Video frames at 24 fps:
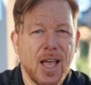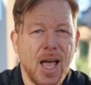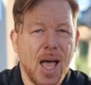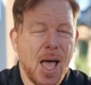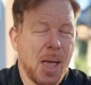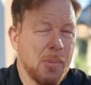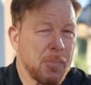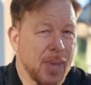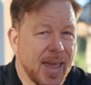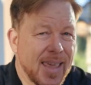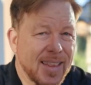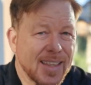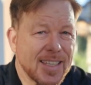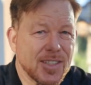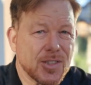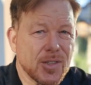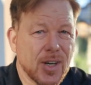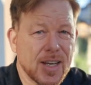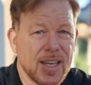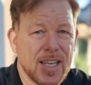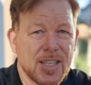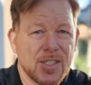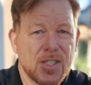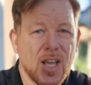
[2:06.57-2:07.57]
I'm mainly
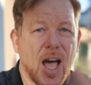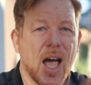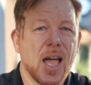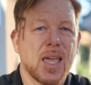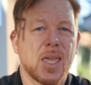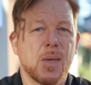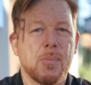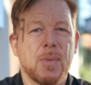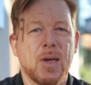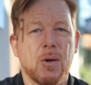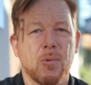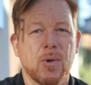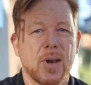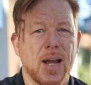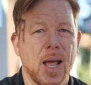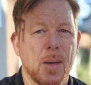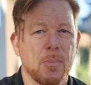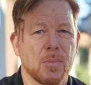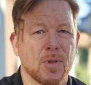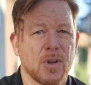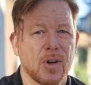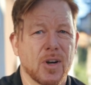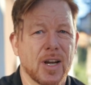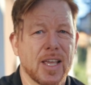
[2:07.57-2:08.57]
trying to document what
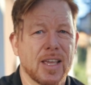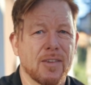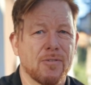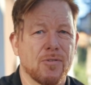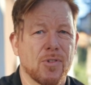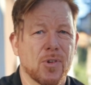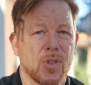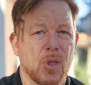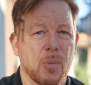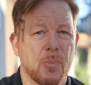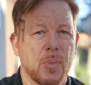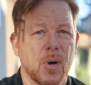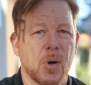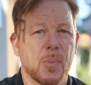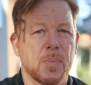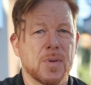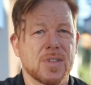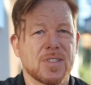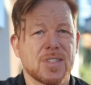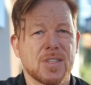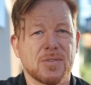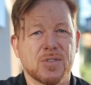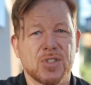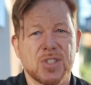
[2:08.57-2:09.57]
I'm learning for the
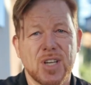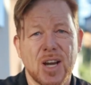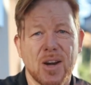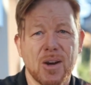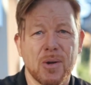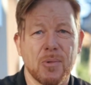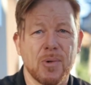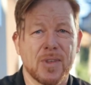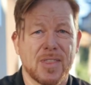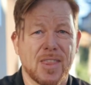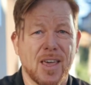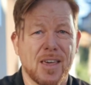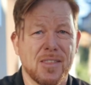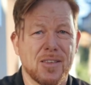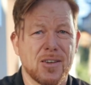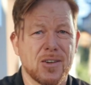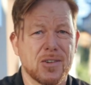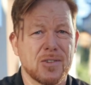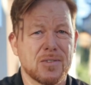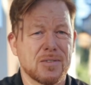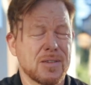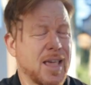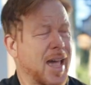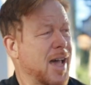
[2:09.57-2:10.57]
purpose of sharing with
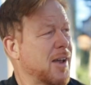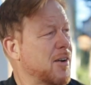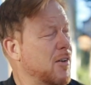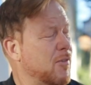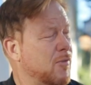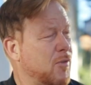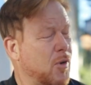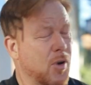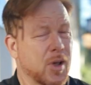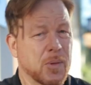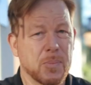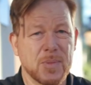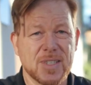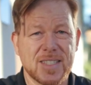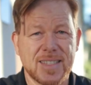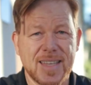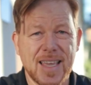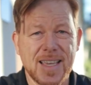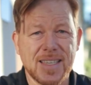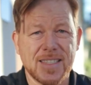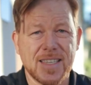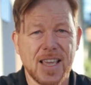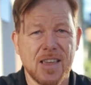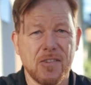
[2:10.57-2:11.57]
others how to avoid
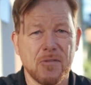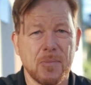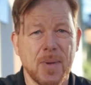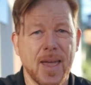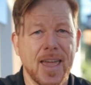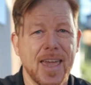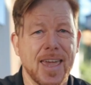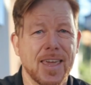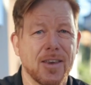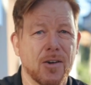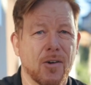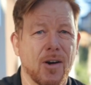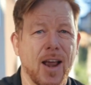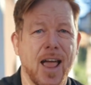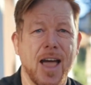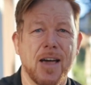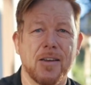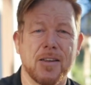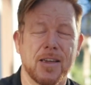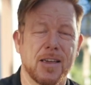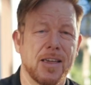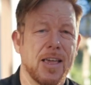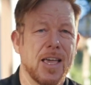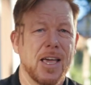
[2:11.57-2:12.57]
mistakes I've made or how
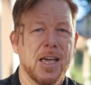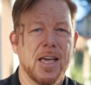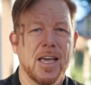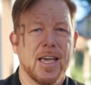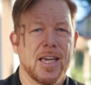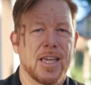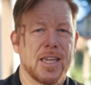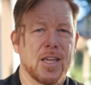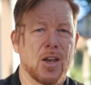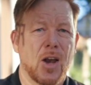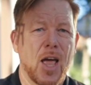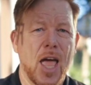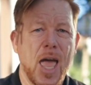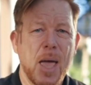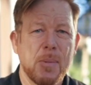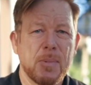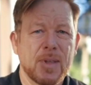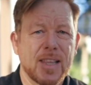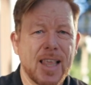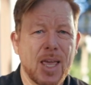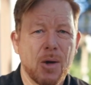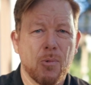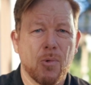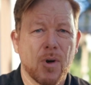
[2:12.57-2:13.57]
to, you know,
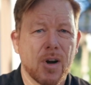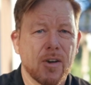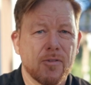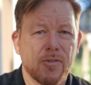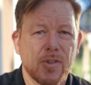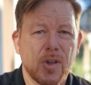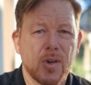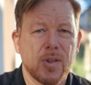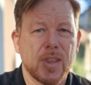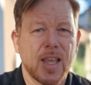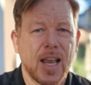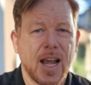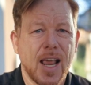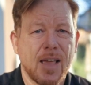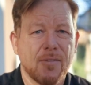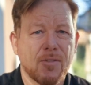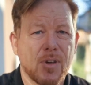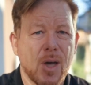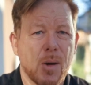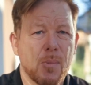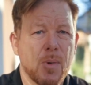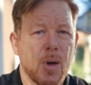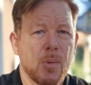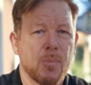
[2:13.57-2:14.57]
emulate workflow that I've
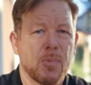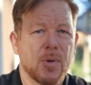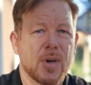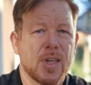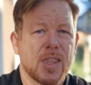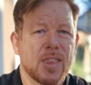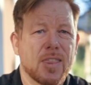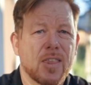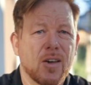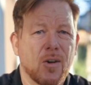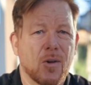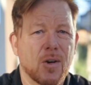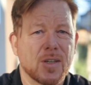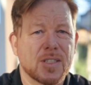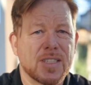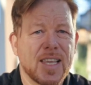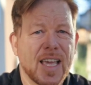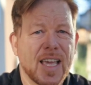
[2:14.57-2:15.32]
come up with or